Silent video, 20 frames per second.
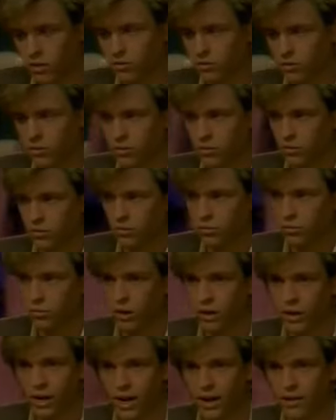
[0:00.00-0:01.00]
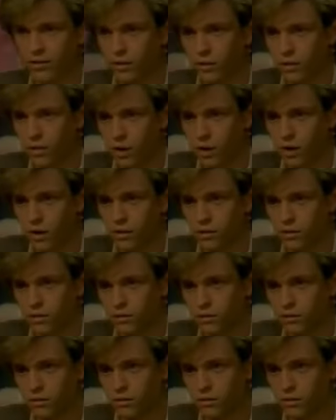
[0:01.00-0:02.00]
Just one half credit and
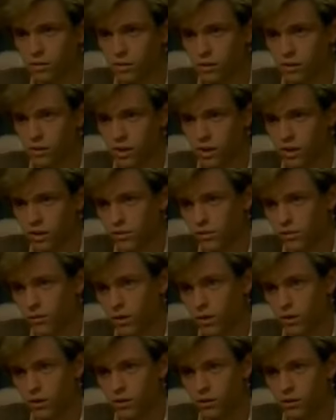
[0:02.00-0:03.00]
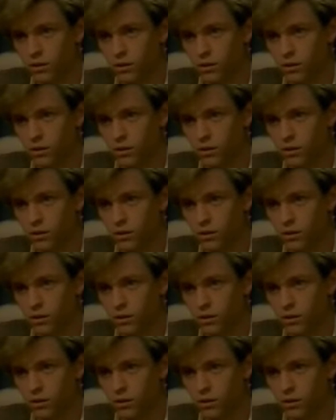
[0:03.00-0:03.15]
half the money.